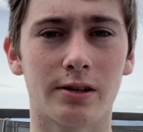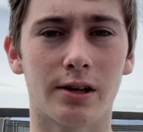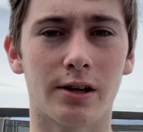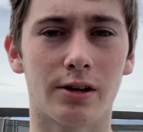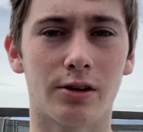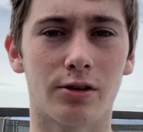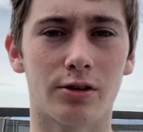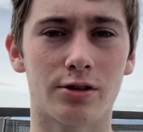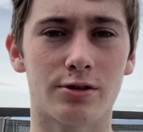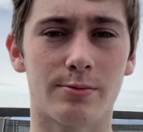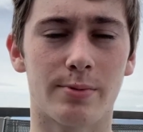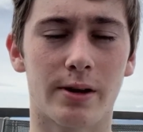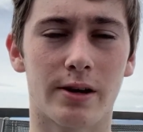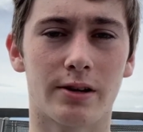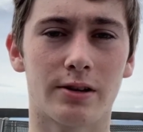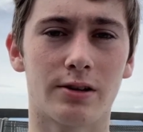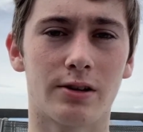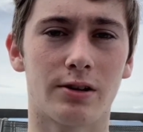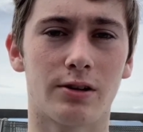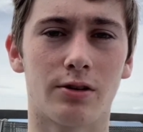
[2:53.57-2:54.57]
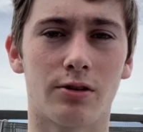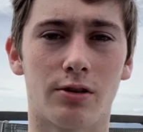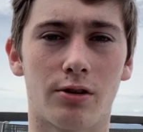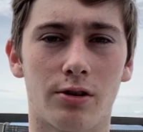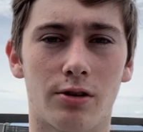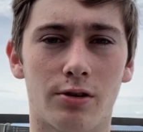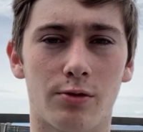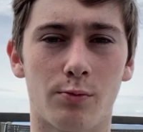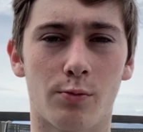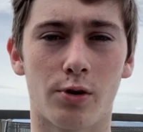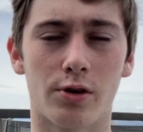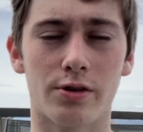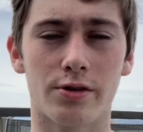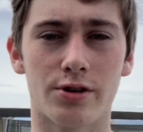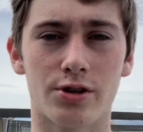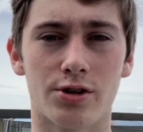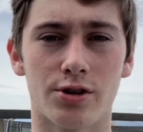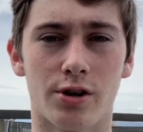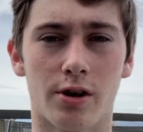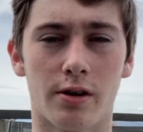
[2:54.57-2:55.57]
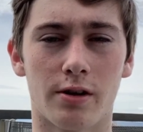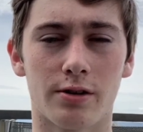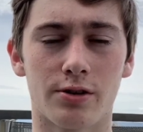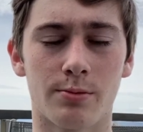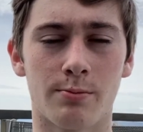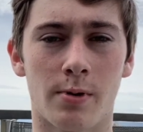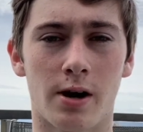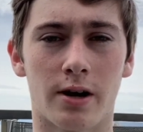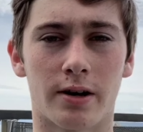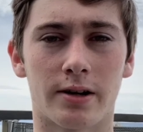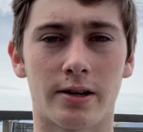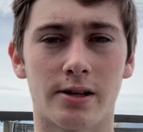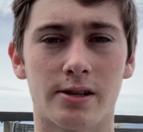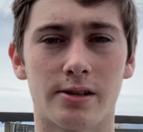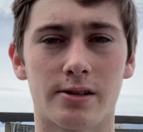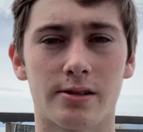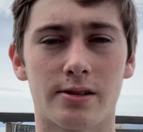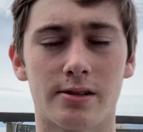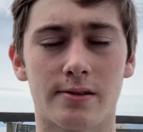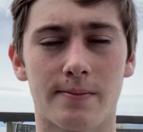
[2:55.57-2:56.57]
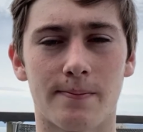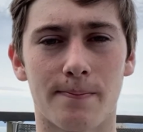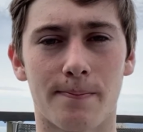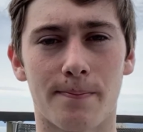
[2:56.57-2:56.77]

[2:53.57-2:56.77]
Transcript: and not dependent on what the market does.